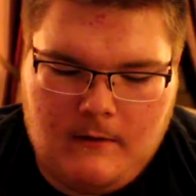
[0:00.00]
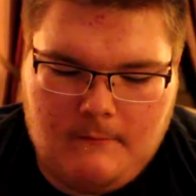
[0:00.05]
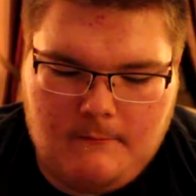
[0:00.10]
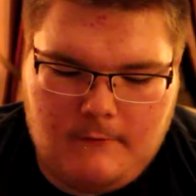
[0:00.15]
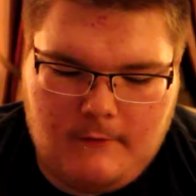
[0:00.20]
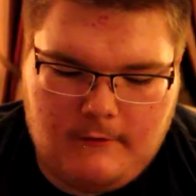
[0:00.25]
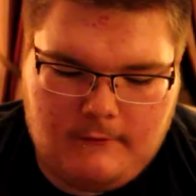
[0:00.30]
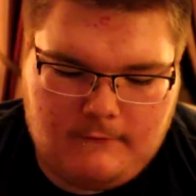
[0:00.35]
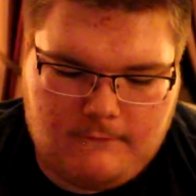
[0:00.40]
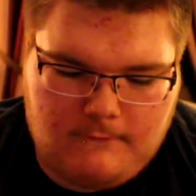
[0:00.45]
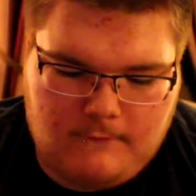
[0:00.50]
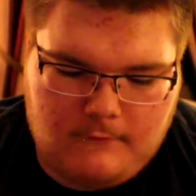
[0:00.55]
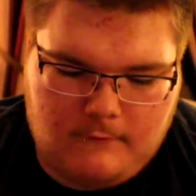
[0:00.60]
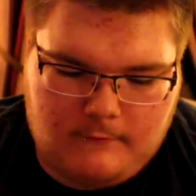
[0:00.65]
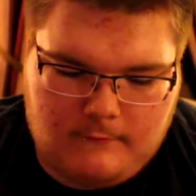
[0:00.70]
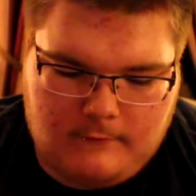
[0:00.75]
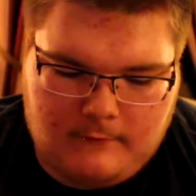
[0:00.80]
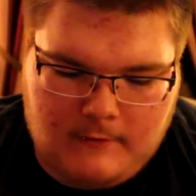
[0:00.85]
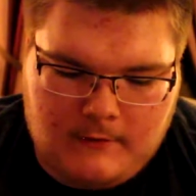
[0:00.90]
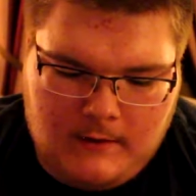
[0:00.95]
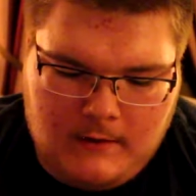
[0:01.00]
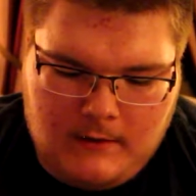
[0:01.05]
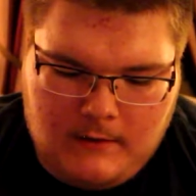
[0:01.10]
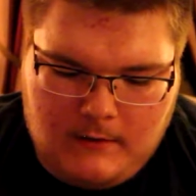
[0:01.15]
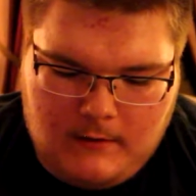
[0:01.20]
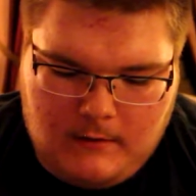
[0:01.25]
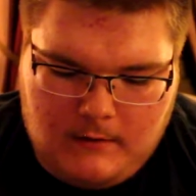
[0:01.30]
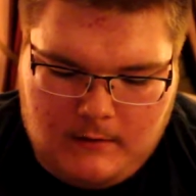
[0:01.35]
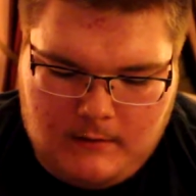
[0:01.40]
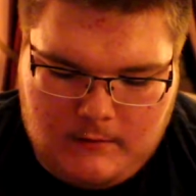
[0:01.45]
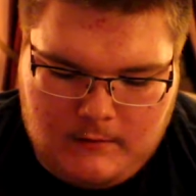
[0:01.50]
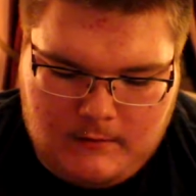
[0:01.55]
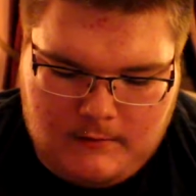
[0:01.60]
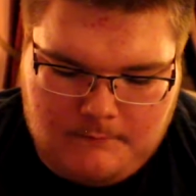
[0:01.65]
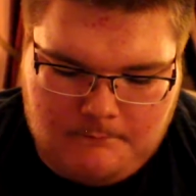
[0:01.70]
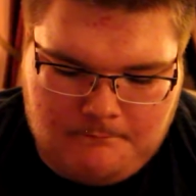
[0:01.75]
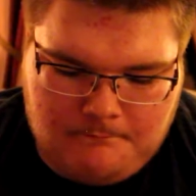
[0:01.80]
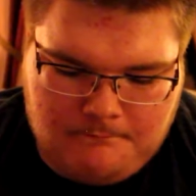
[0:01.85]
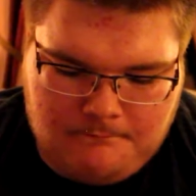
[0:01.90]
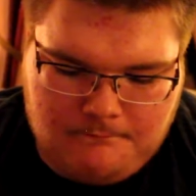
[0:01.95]
Plus version.
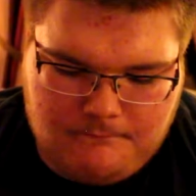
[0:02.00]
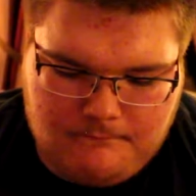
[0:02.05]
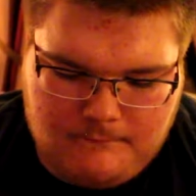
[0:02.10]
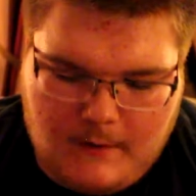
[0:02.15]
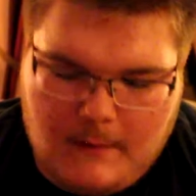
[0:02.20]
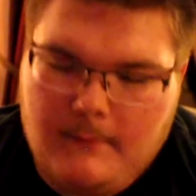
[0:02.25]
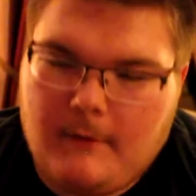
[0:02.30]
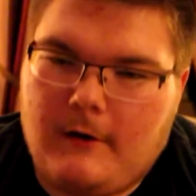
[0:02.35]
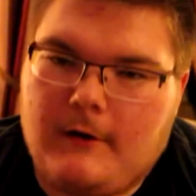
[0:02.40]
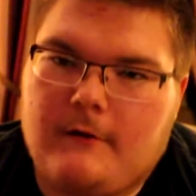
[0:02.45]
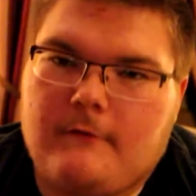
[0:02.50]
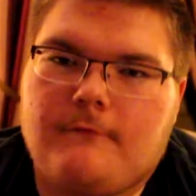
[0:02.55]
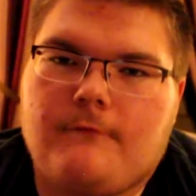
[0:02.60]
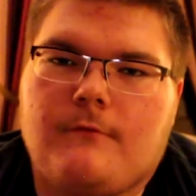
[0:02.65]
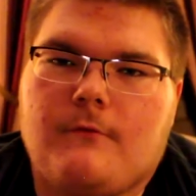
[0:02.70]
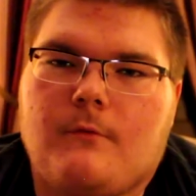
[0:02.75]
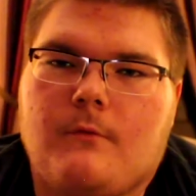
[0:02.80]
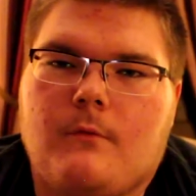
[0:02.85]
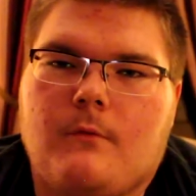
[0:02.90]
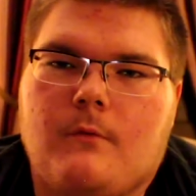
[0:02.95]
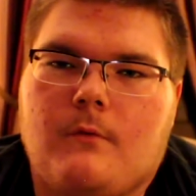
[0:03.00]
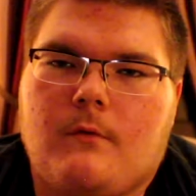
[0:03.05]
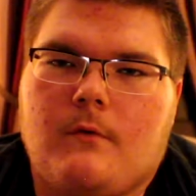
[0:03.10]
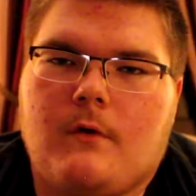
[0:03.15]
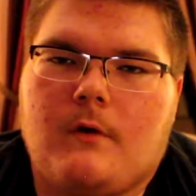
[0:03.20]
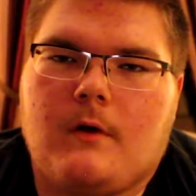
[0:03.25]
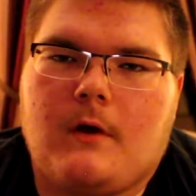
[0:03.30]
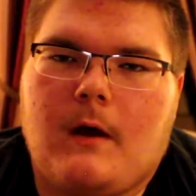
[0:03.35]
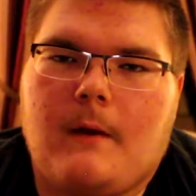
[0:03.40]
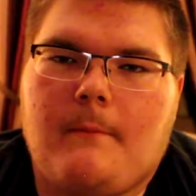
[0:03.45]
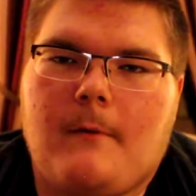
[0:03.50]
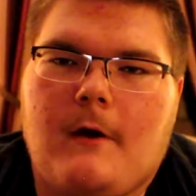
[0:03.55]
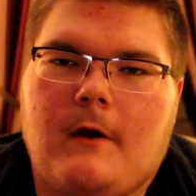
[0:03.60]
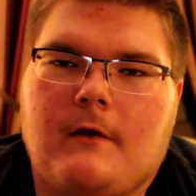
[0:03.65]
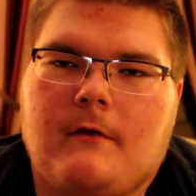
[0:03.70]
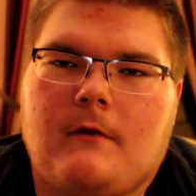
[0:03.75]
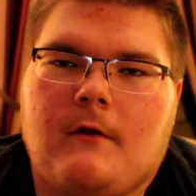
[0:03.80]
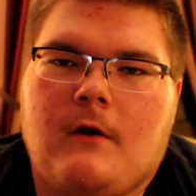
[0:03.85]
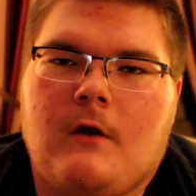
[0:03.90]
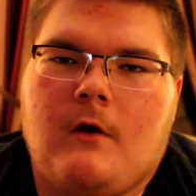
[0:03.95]
I bought
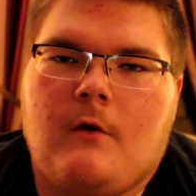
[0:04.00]
it